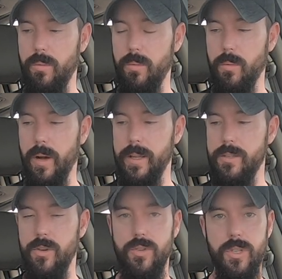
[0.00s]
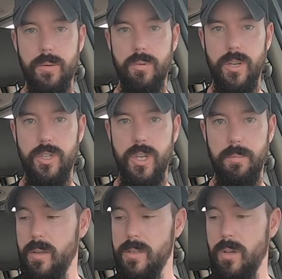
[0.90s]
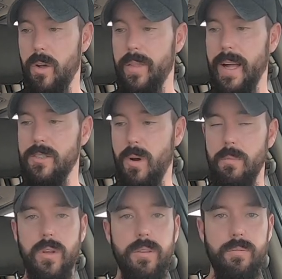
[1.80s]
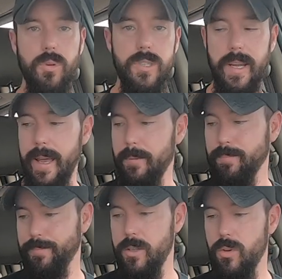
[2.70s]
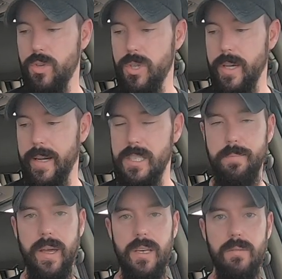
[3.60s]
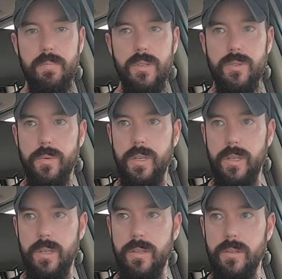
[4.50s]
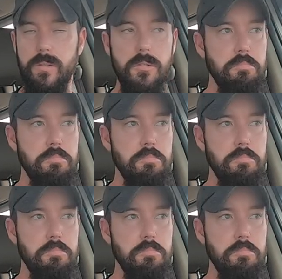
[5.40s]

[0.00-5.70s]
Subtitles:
Wine's usually pretty cheap. So that's what I'm looking for today. Usually I spend between